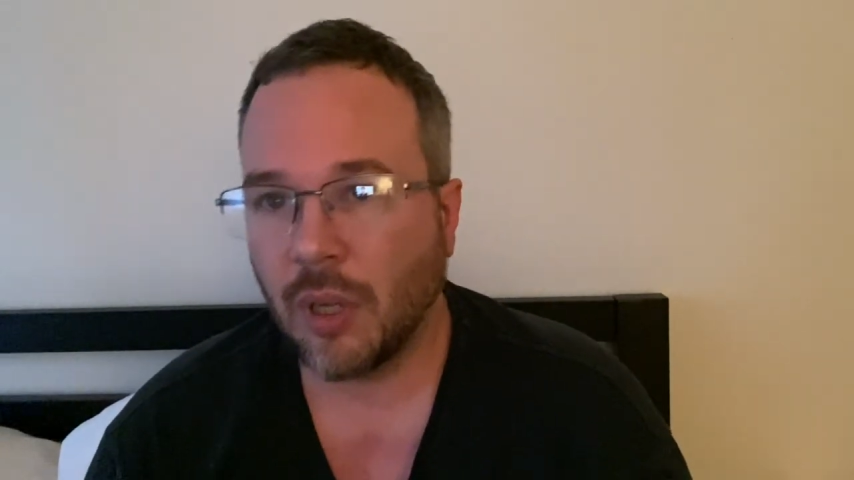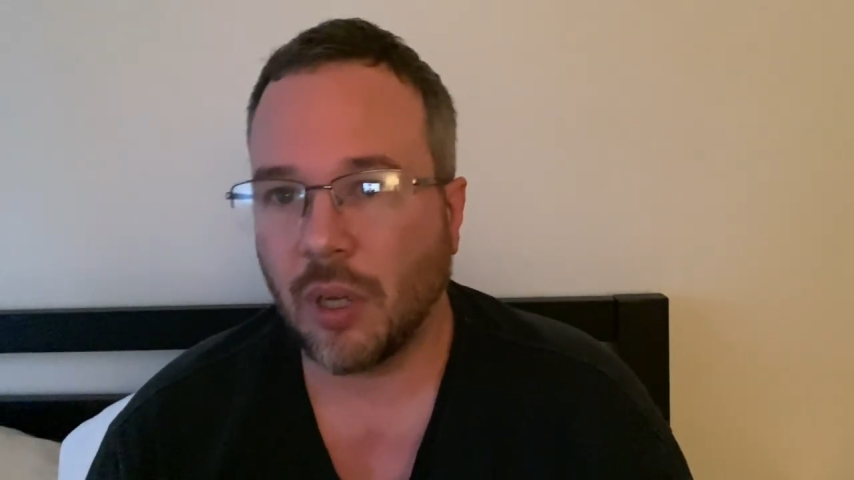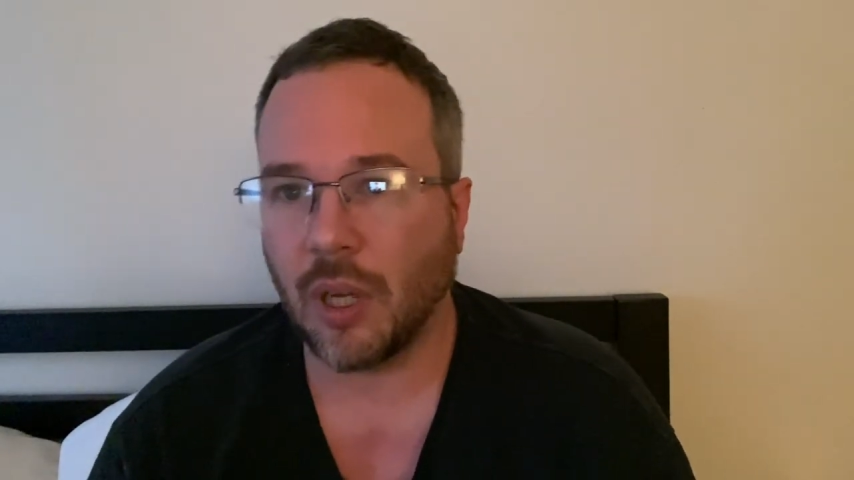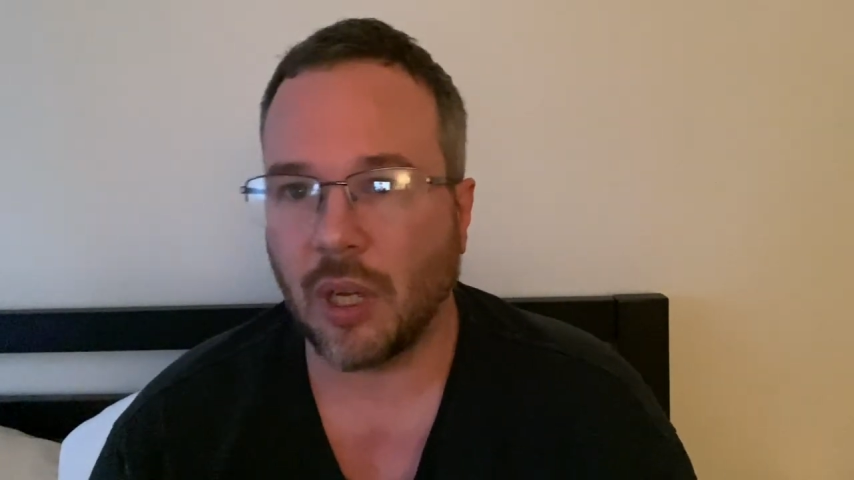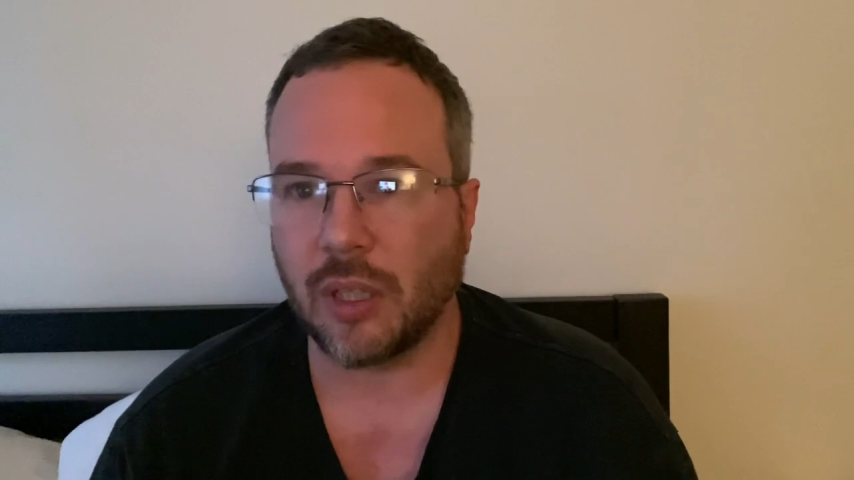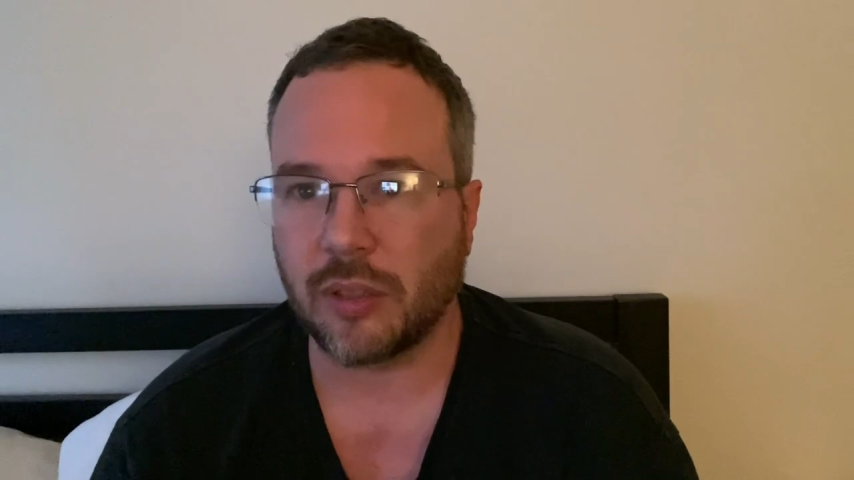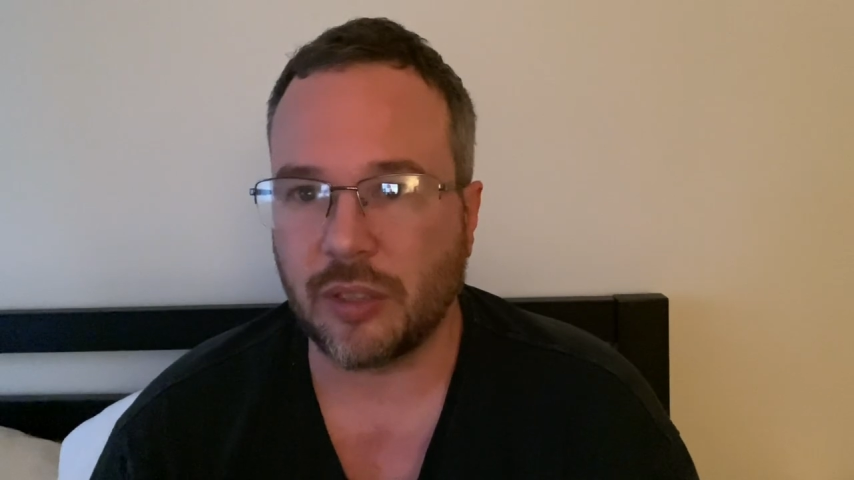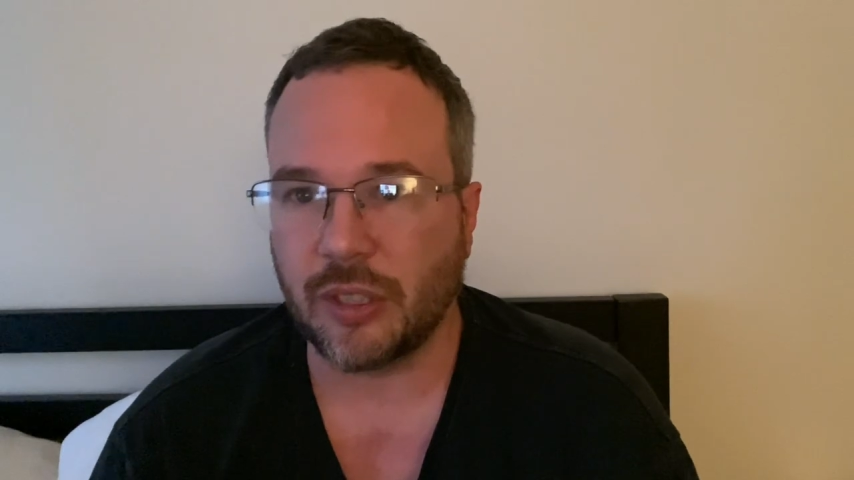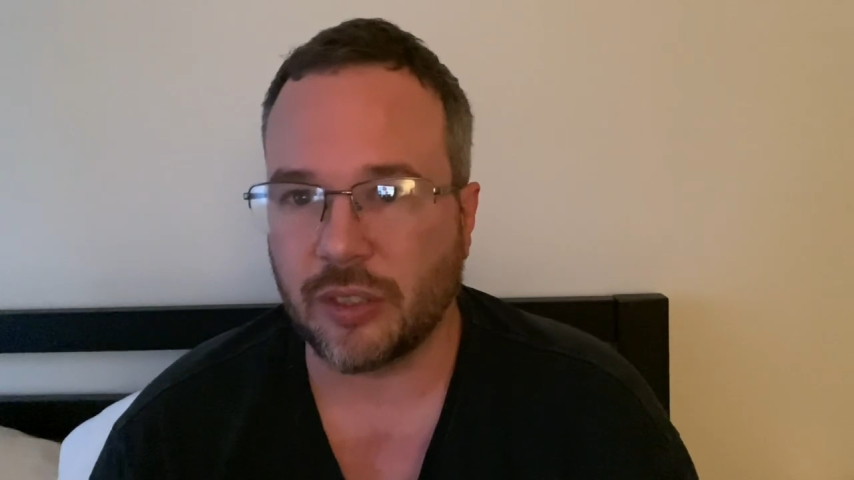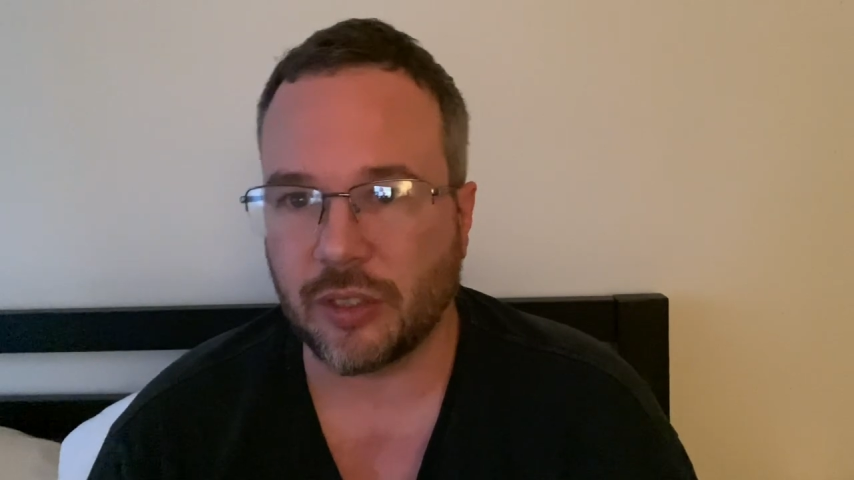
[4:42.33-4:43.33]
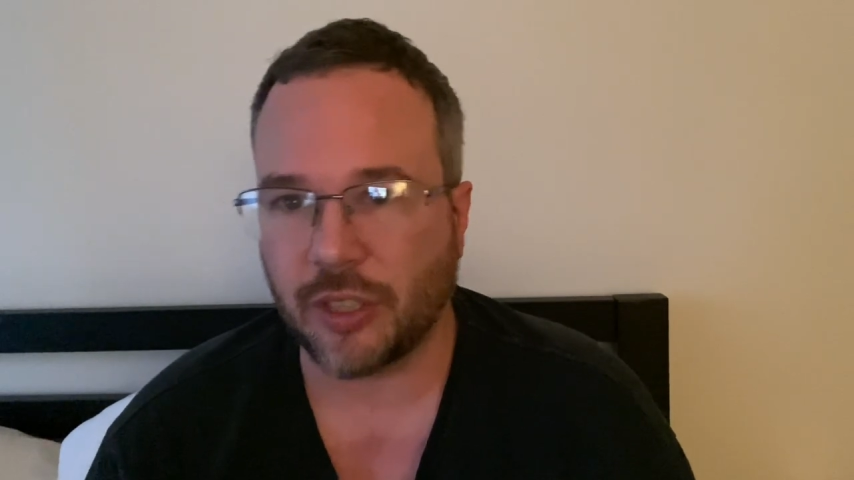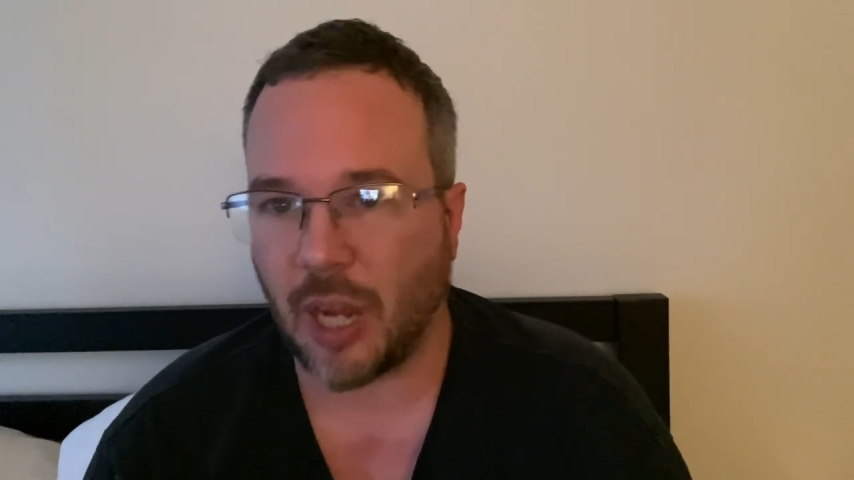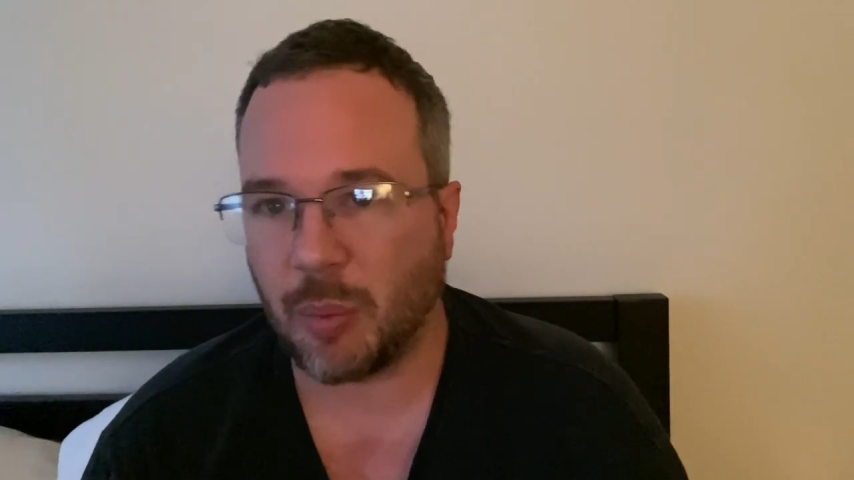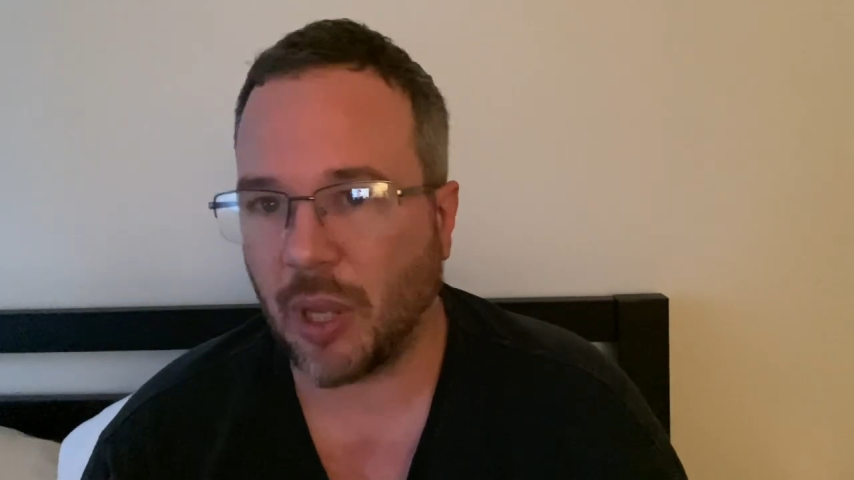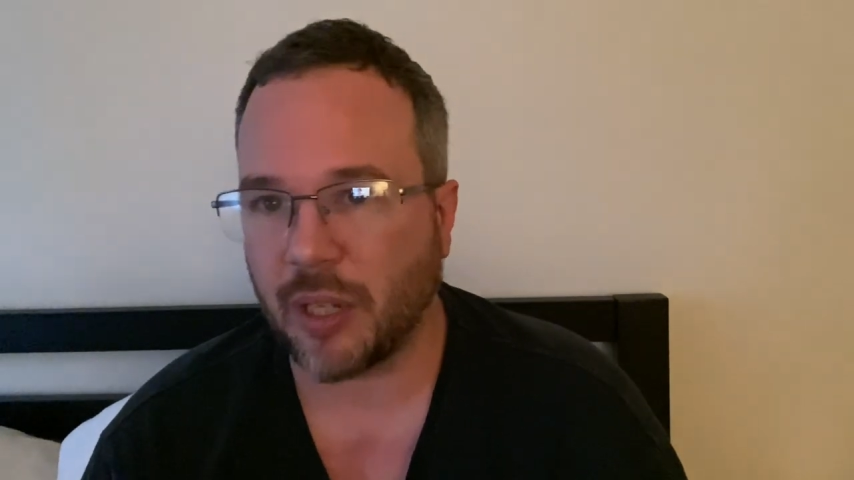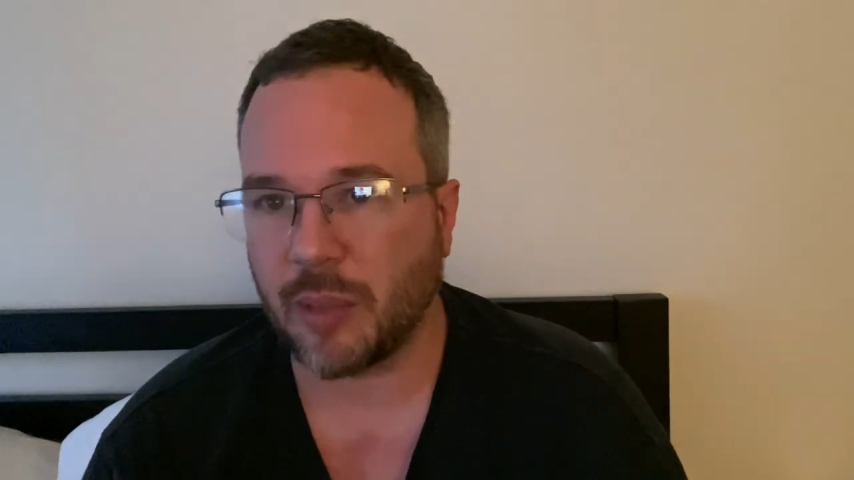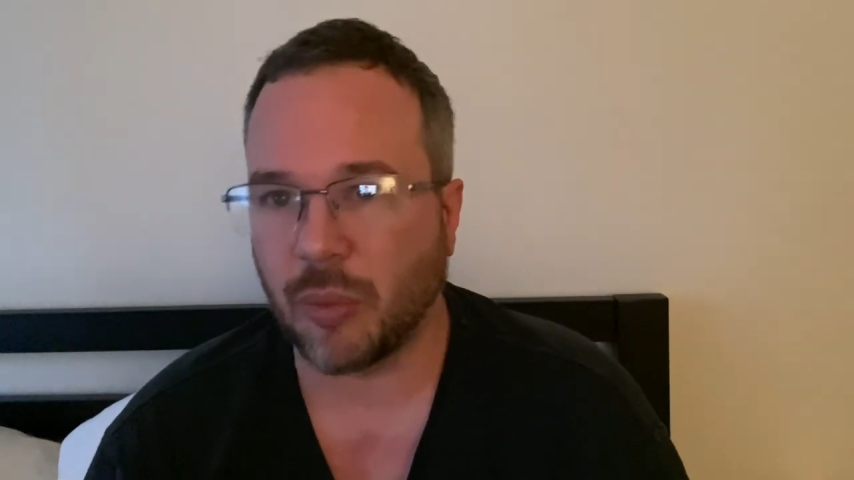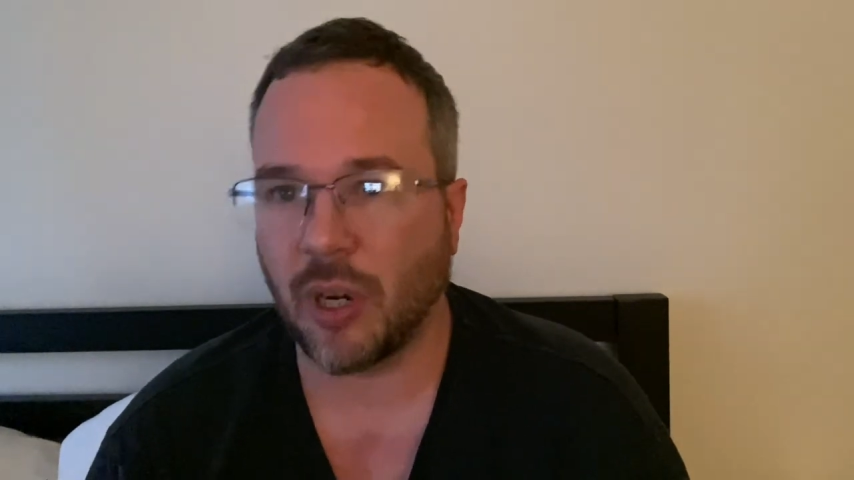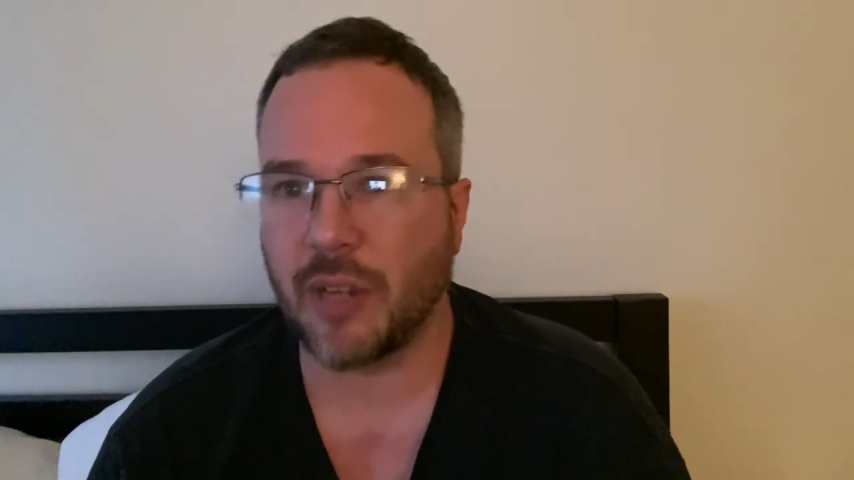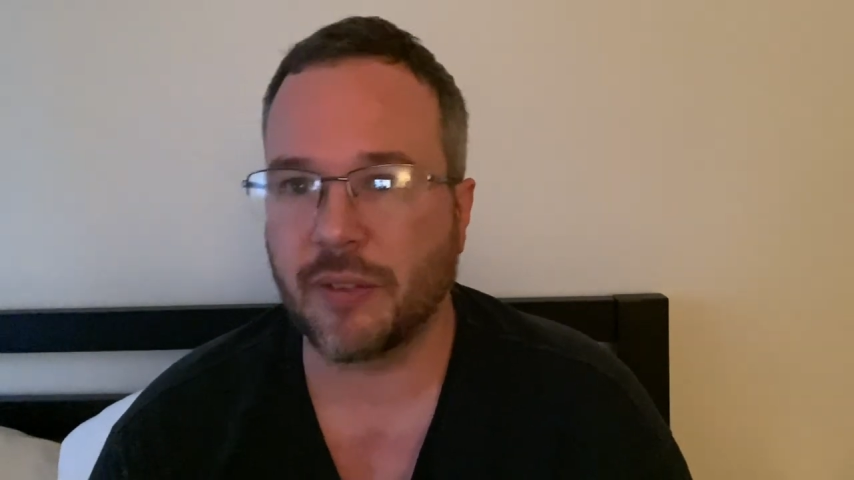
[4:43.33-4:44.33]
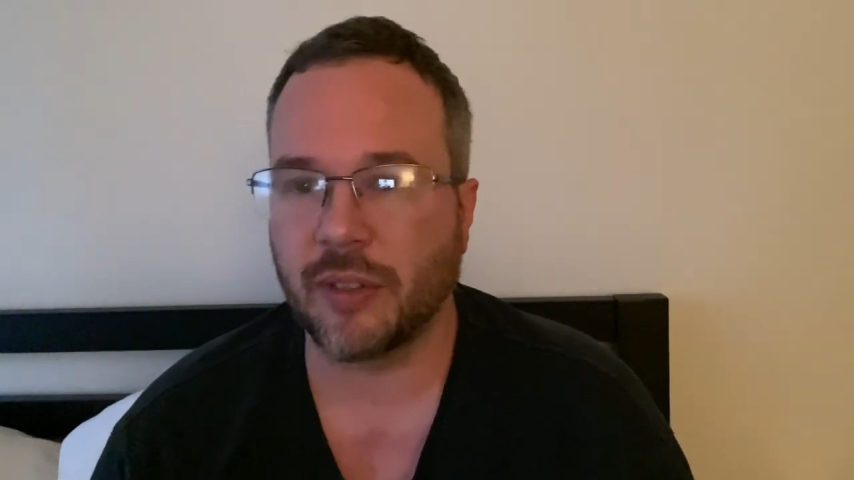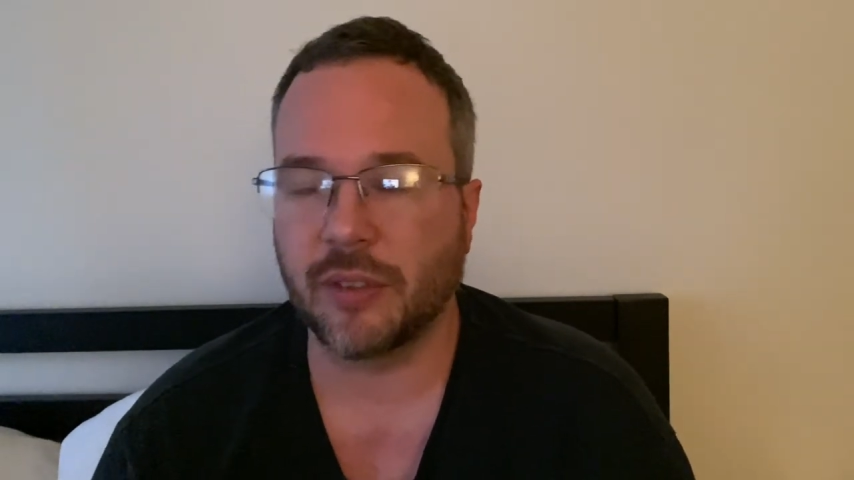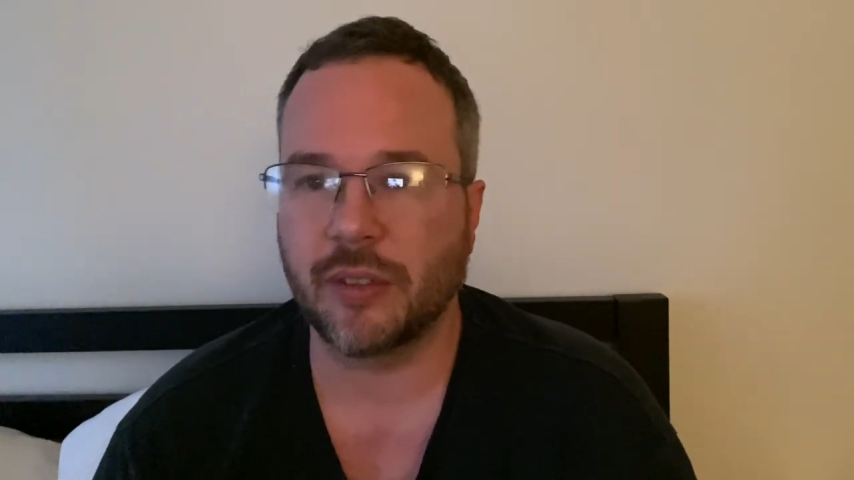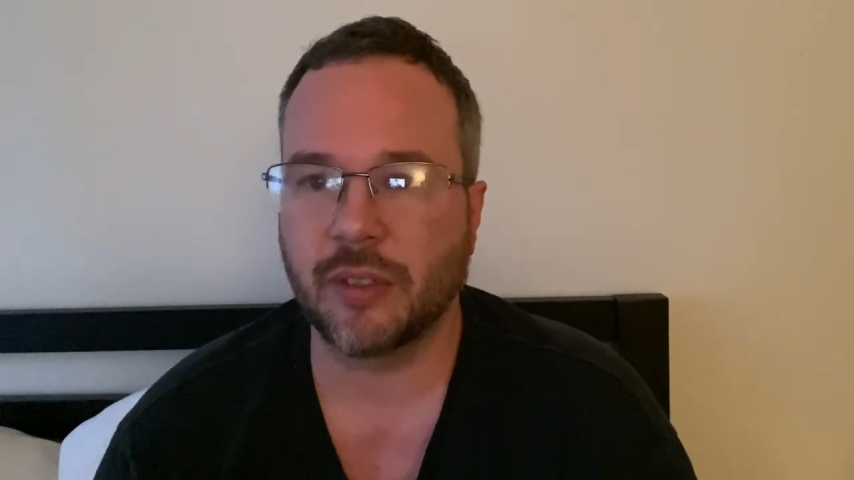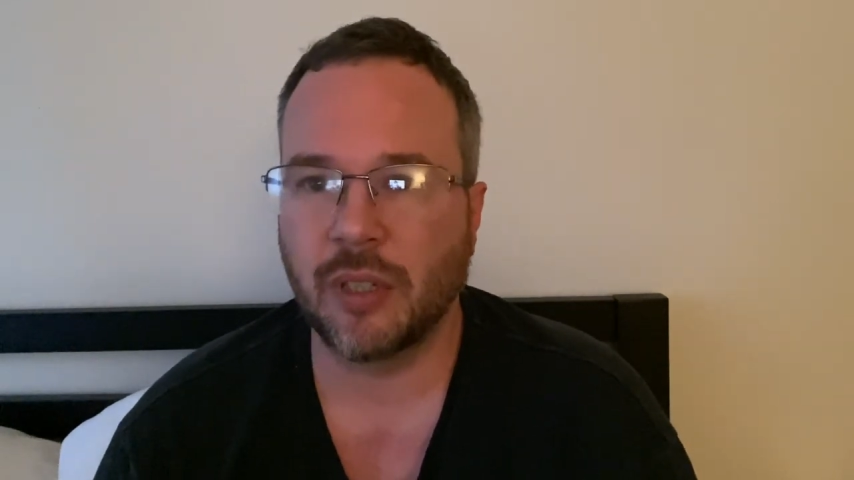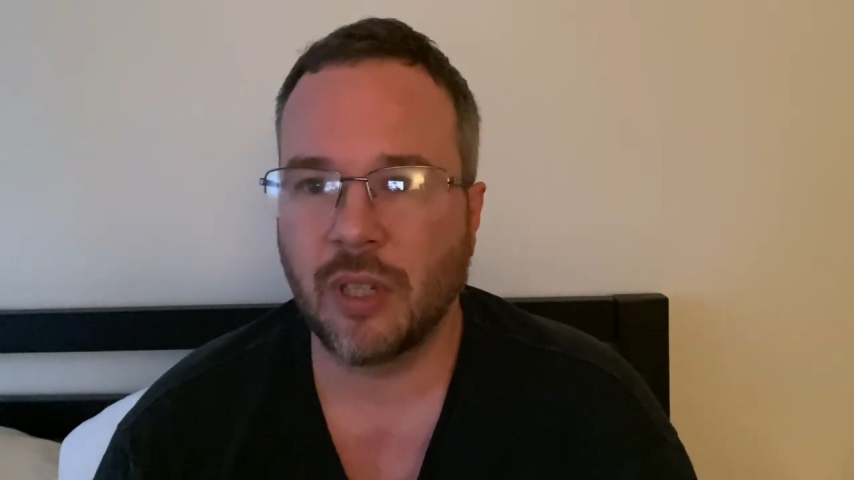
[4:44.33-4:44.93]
uh, he's a shot blocking presence,